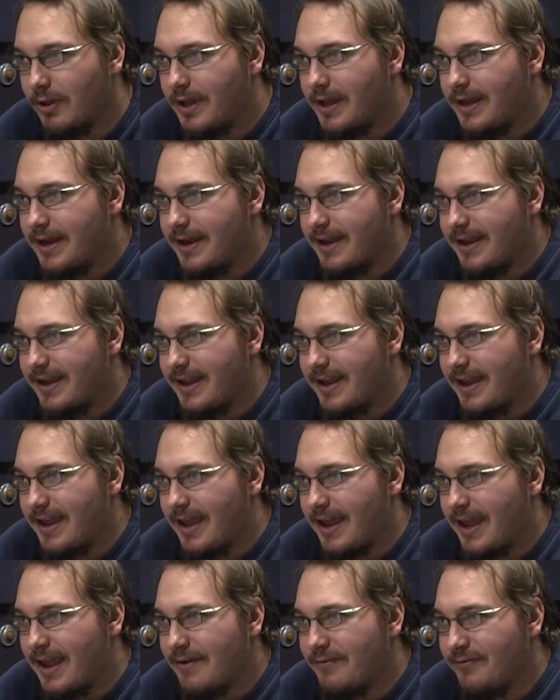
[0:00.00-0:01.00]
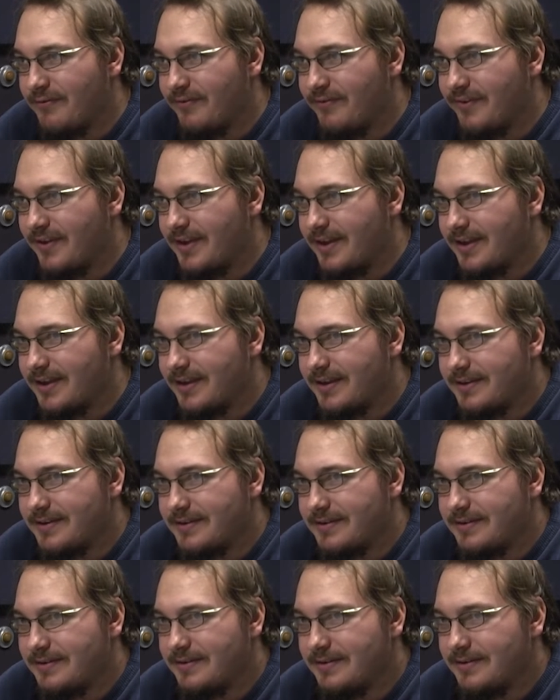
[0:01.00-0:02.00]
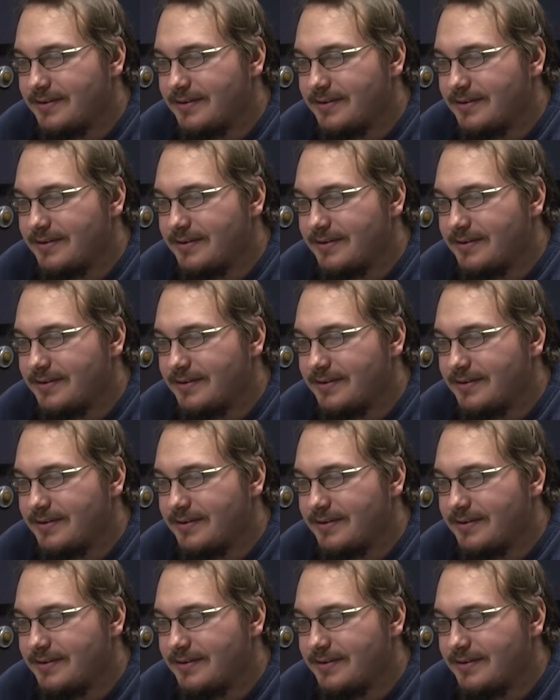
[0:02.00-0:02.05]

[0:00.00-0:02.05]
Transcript: Because in the first one they couldn't play basketball.